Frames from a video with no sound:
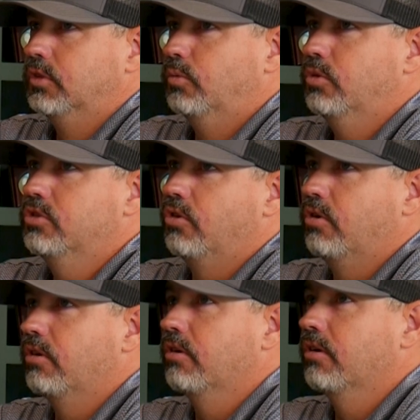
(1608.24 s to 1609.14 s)
what's
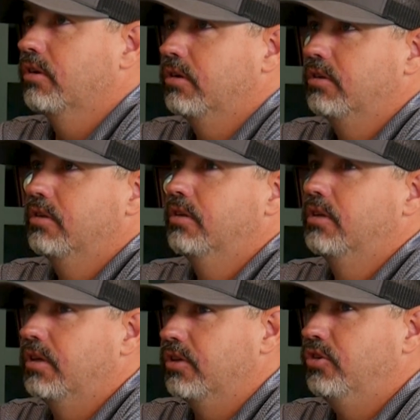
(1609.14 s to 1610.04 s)
harder,
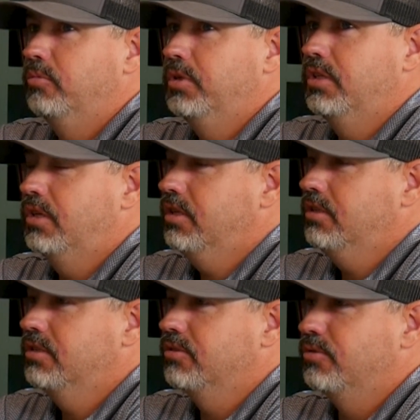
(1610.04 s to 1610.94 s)
a human
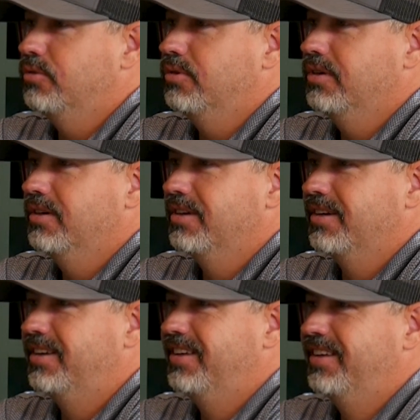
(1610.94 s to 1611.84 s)
dentist or
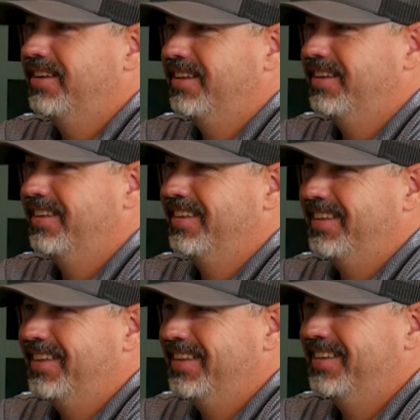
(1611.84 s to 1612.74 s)

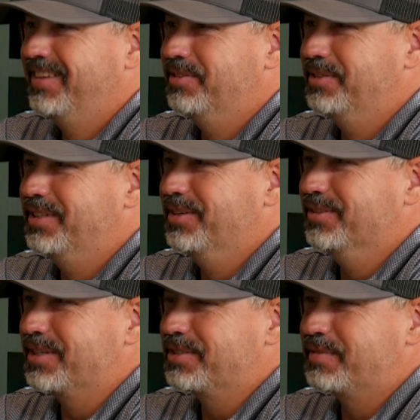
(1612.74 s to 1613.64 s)
doing
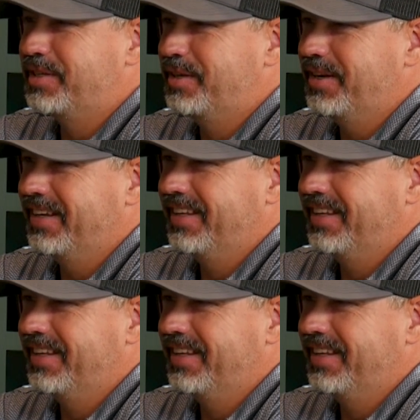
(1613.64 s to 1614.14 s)
dental as a veterinarian?